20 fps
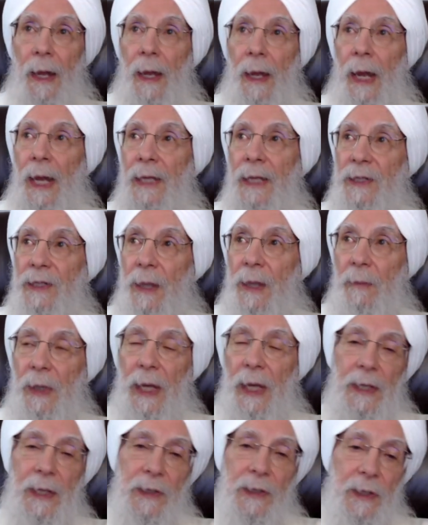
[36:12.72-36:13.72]
In some
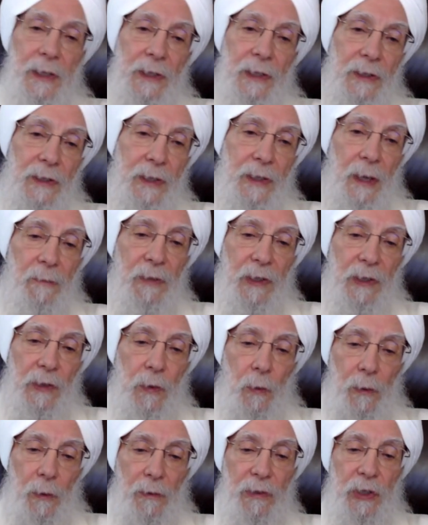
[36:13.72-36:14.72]
cases, in some
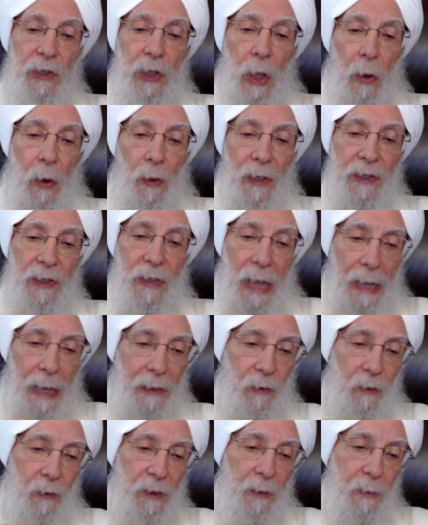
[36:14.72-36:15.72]
disorders, yoga is
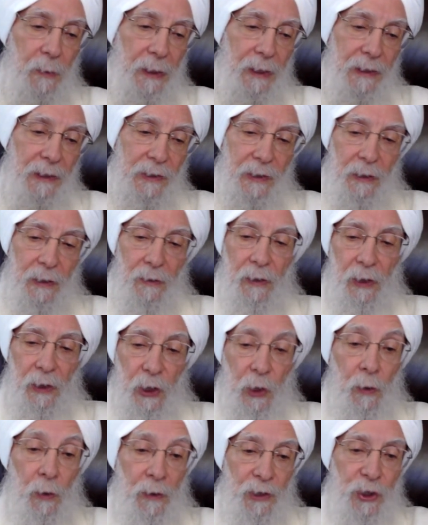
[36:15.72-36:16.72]
not going to be considered a
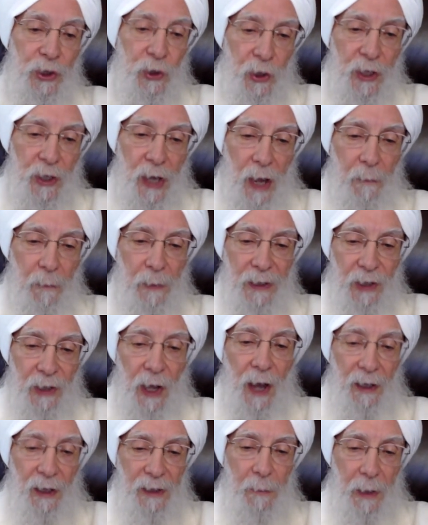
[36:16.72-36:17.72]
cure and should not be
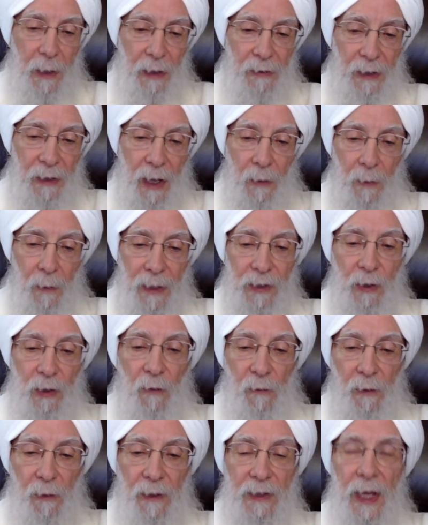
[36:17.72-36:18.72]
talked about that way.
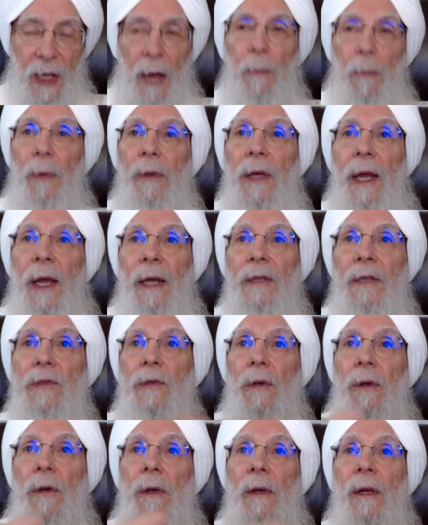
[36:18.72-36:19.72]
So for example,
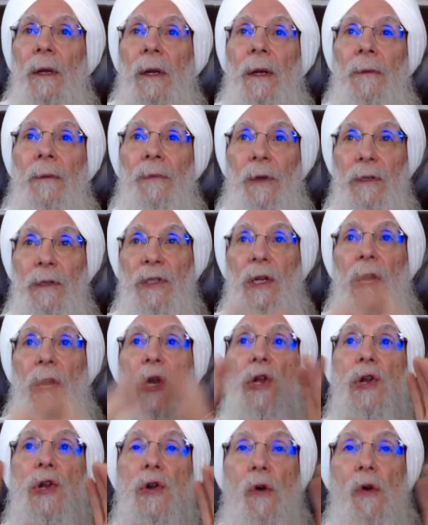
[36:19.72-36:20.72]
cancer. There's an
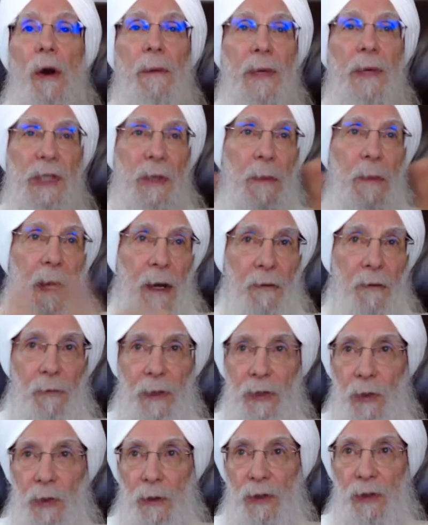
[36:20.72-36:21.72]
enormous amount of
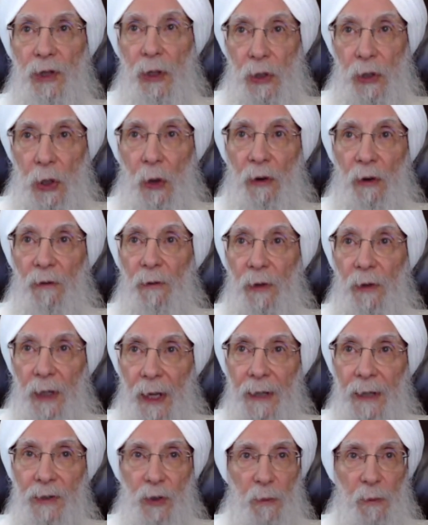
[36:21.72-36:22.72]
research on yoga for
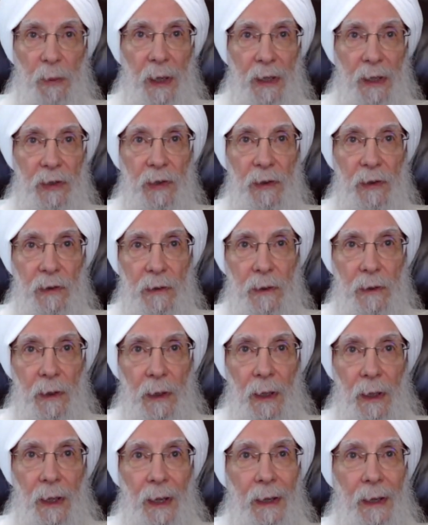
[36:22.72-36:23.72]
cancer patients.
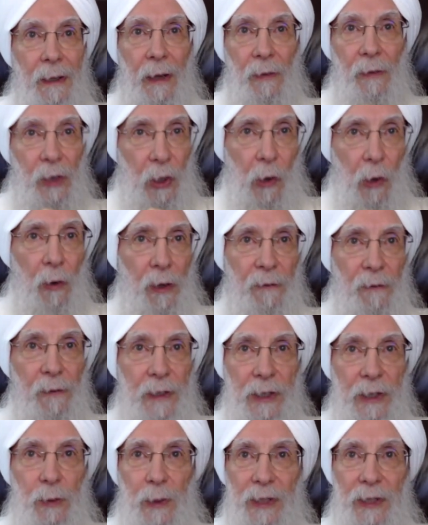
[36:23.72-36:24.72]
Now the goal of
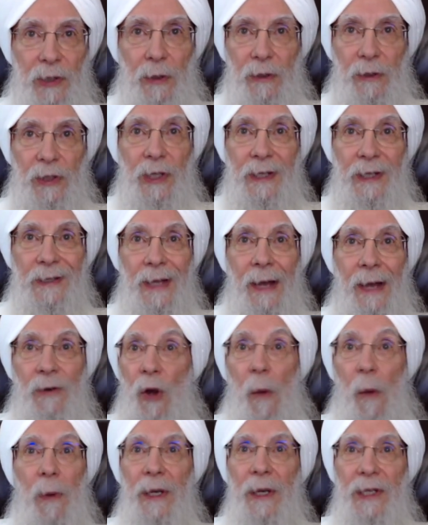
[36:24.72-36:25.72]
this research is, and
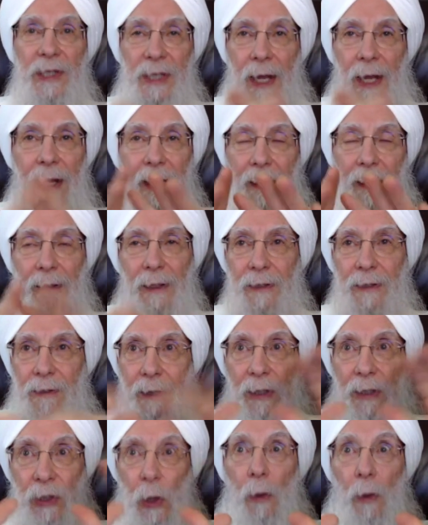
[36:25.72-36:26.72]
nobody's saying this,
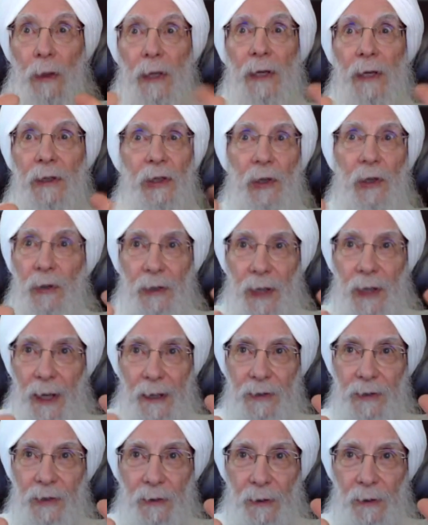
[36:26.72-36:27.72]
that yoga can cure
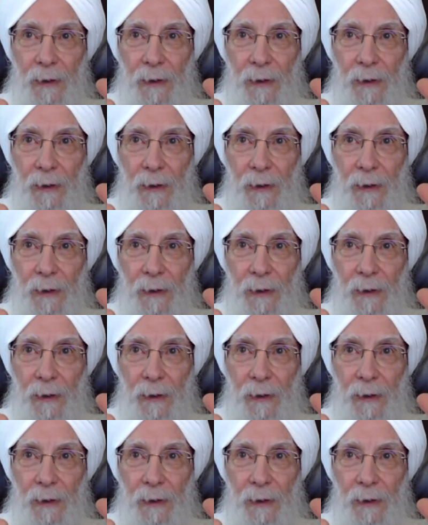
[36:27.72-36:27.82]
cancer.